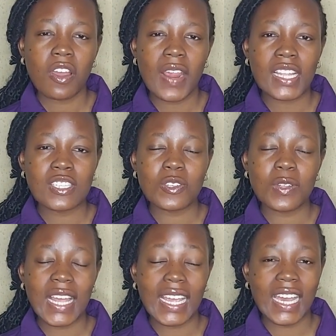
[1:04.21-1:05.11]
All right,
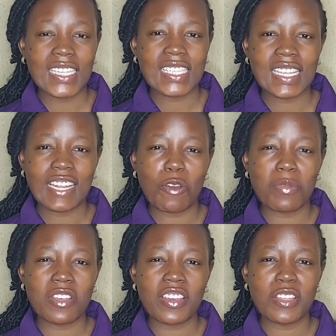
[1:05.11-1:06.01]
so like I said,
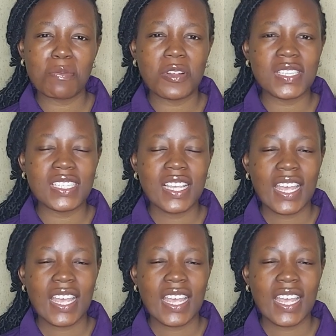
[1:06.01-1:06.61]
I'll be talking about